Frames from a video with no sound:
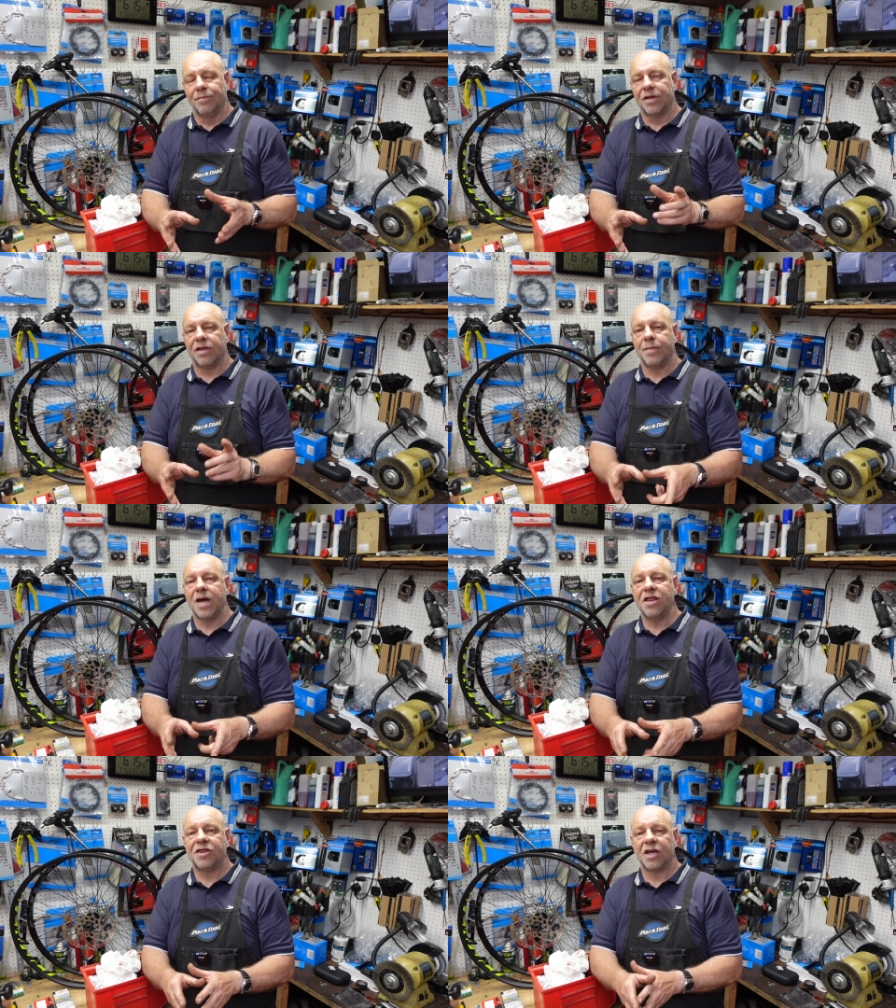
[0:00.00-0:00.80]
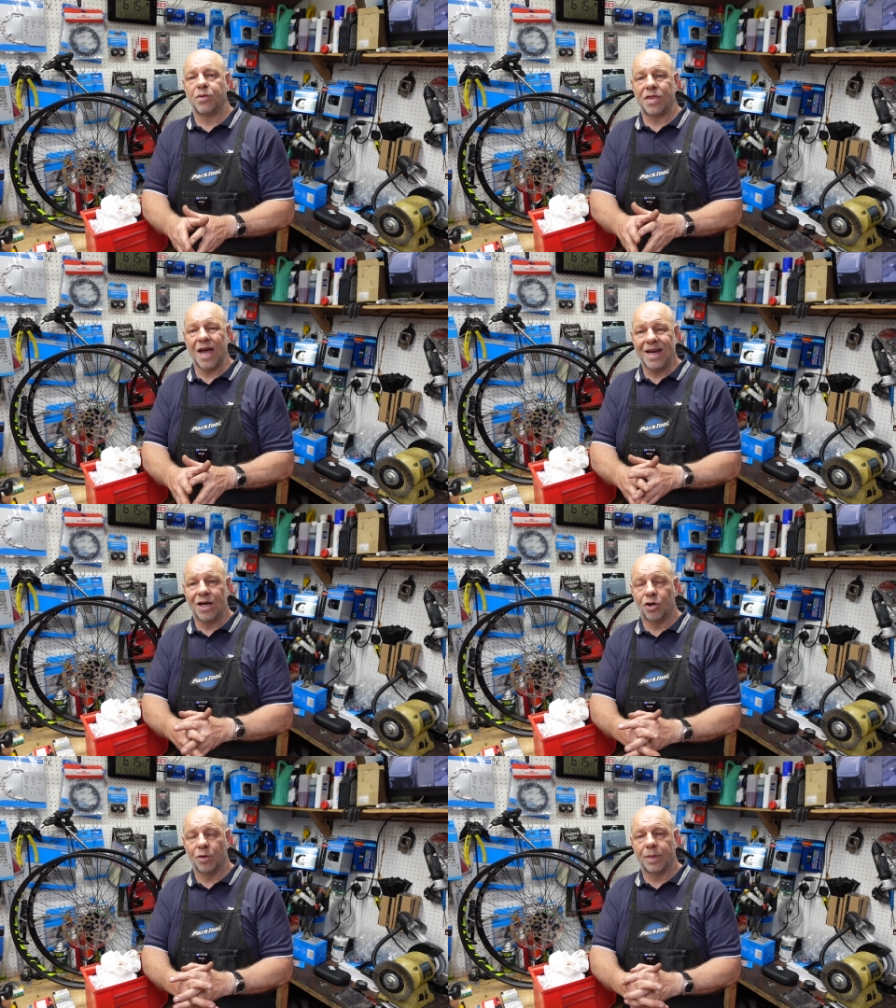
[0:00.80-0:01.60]
But the main thing with any
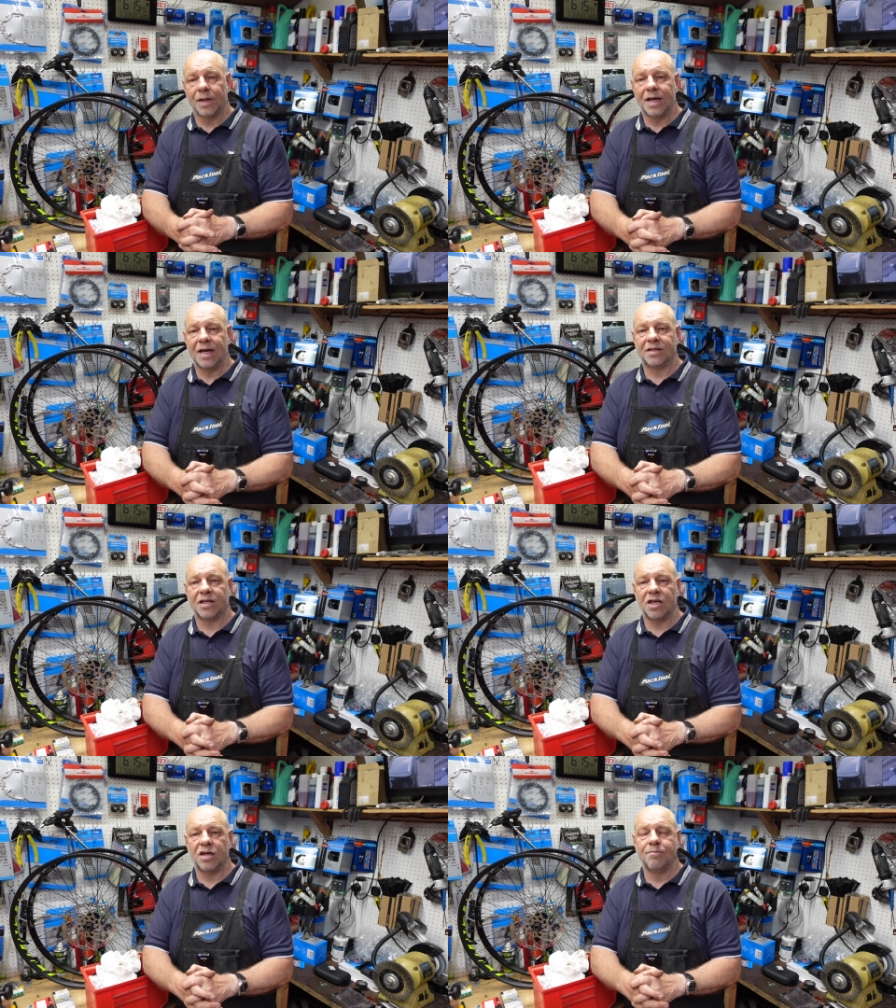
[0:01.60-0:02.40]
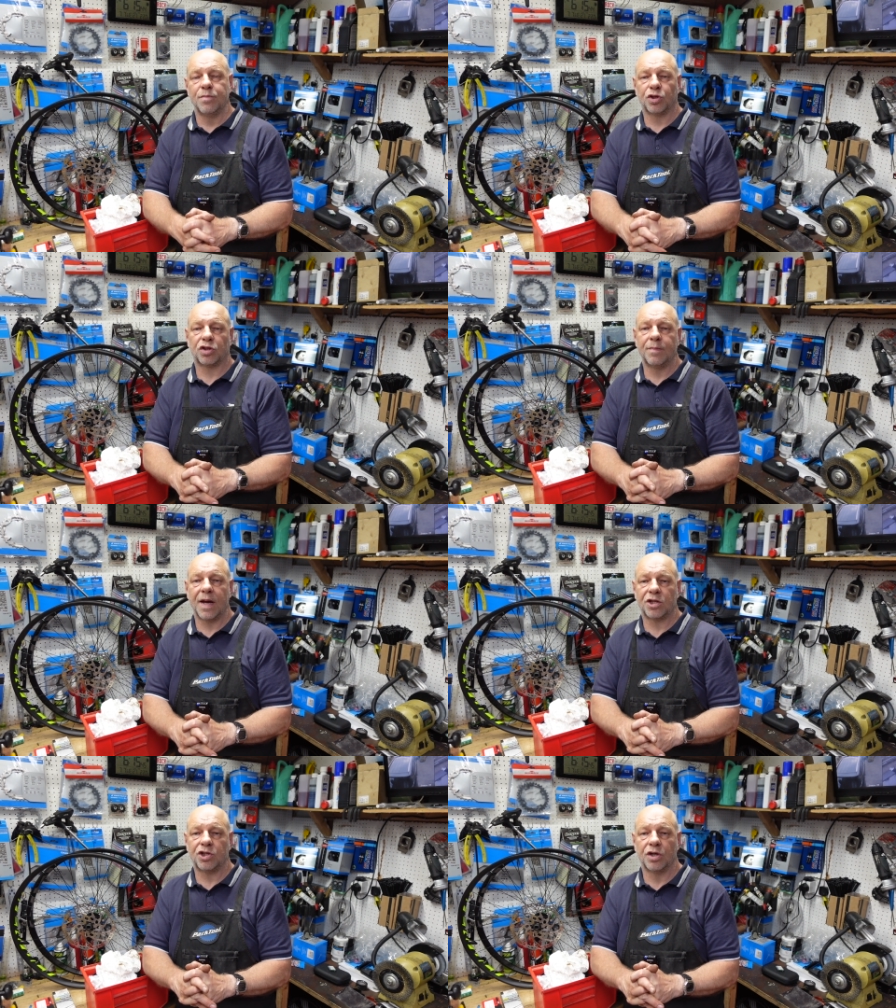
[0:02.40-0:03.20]
hub is you must
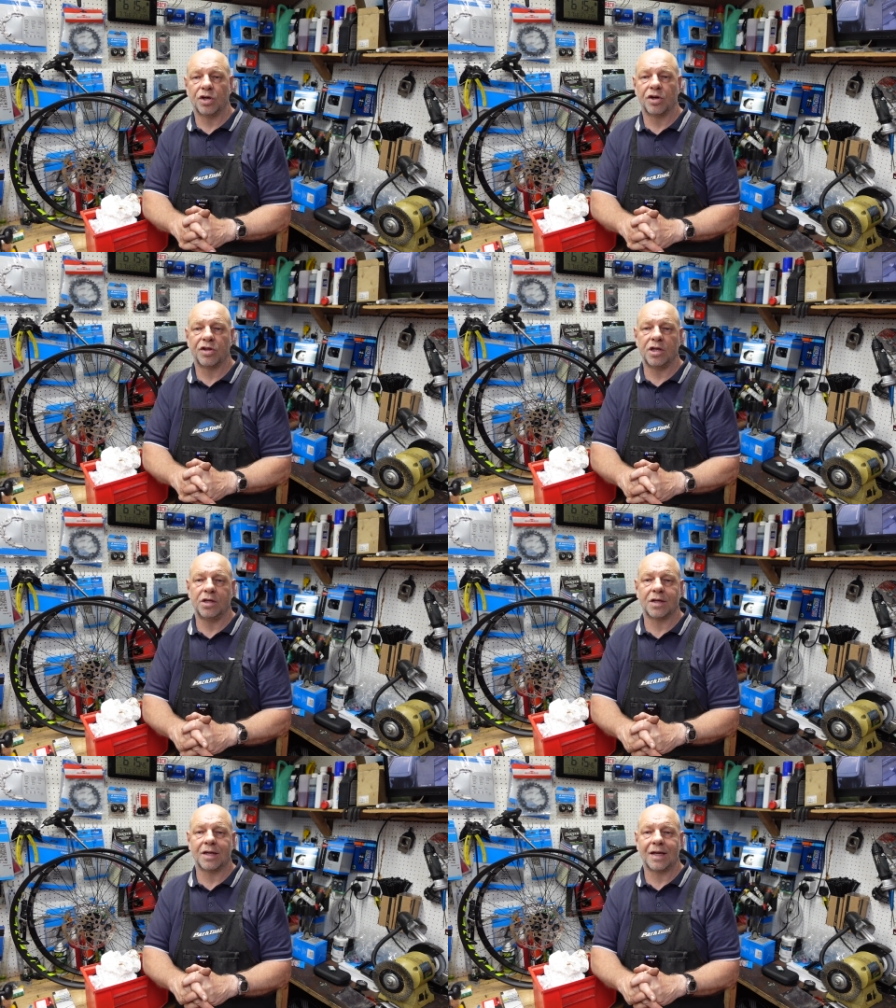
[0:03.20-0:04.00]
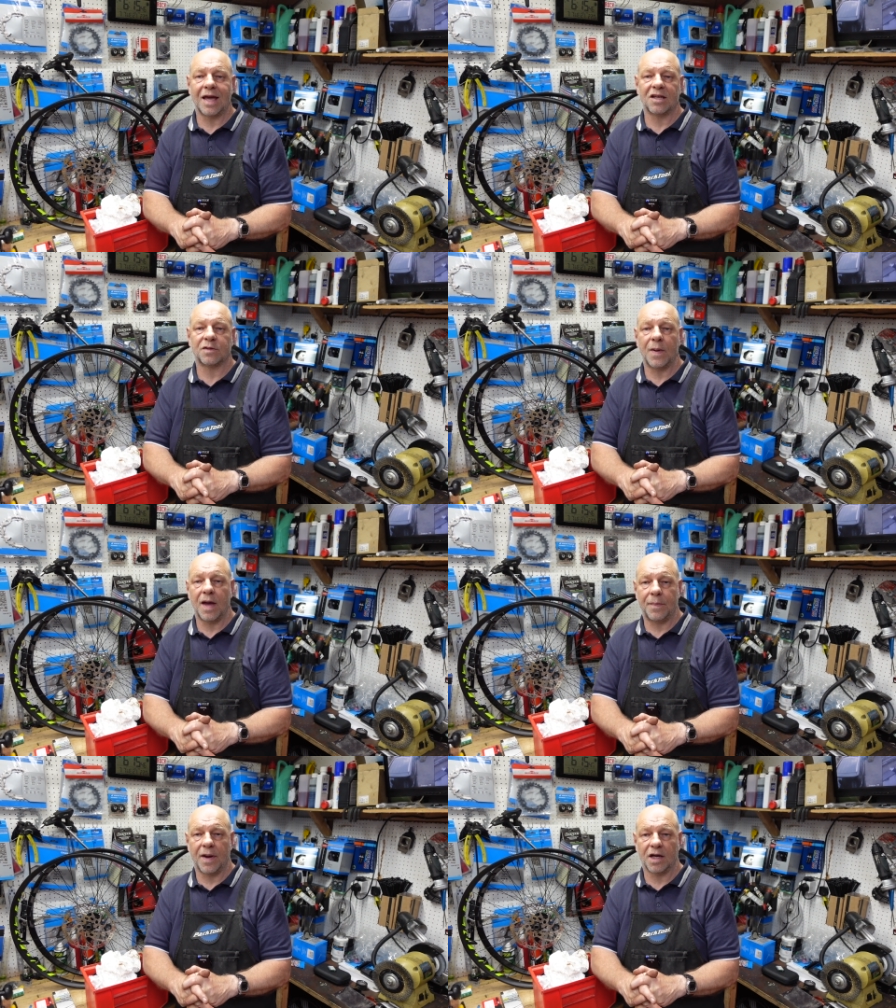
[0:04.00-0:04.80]
make sure that you can get
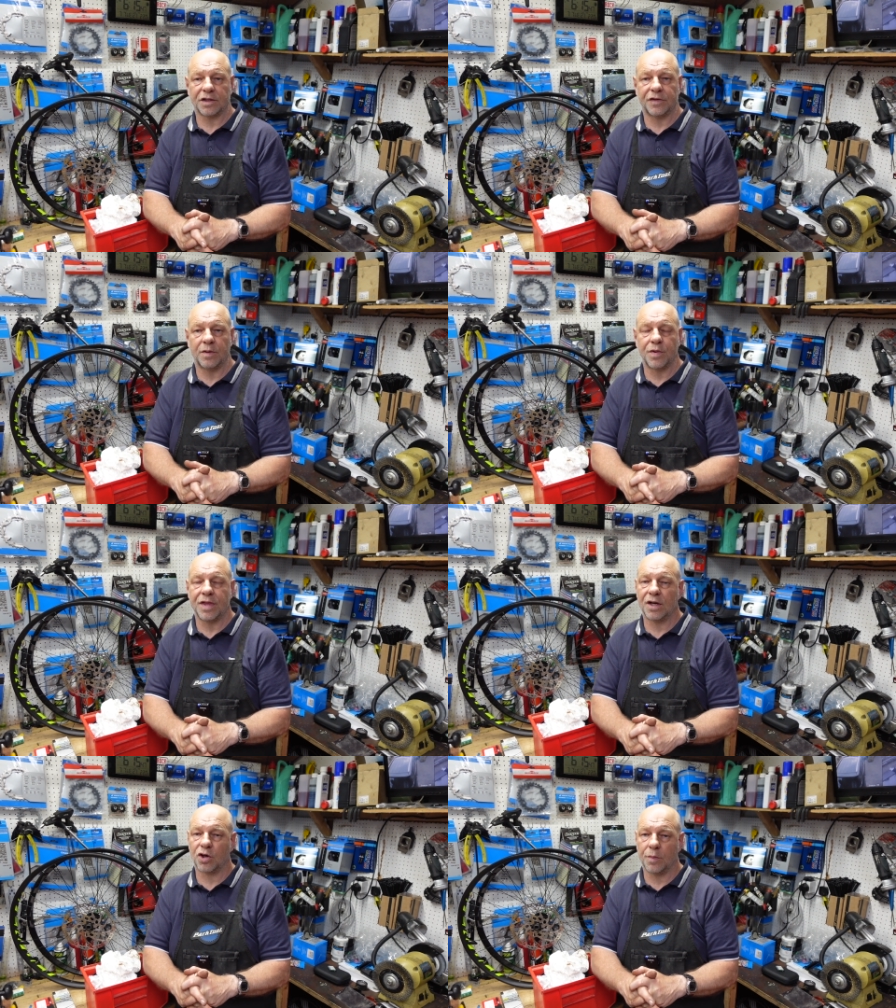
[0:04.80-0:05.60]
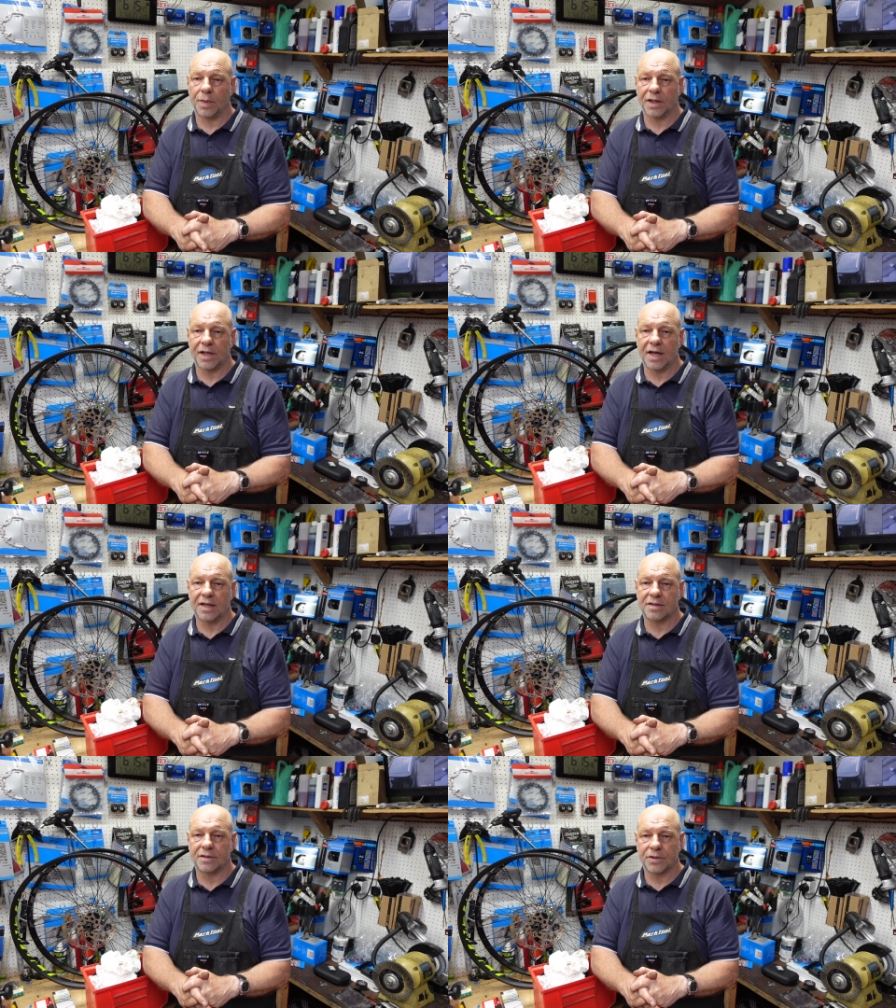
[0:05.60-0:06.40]
spare parts for them within a couple of
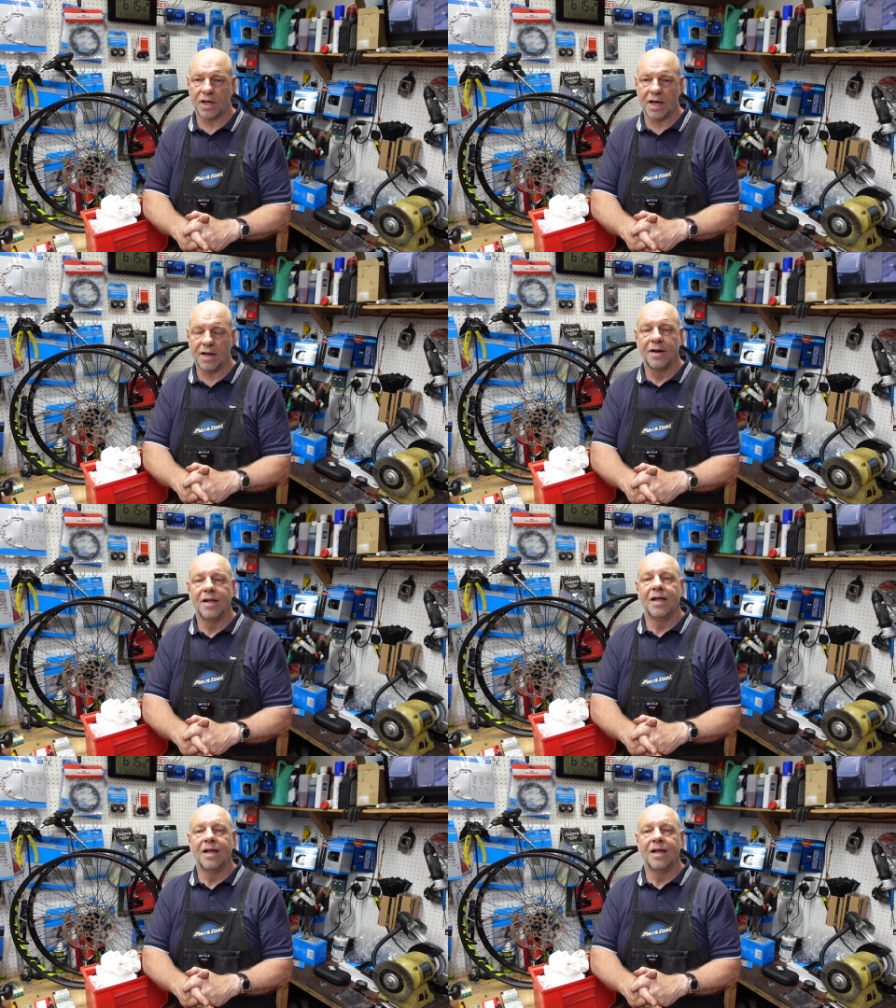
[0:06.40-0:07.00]
days, okay?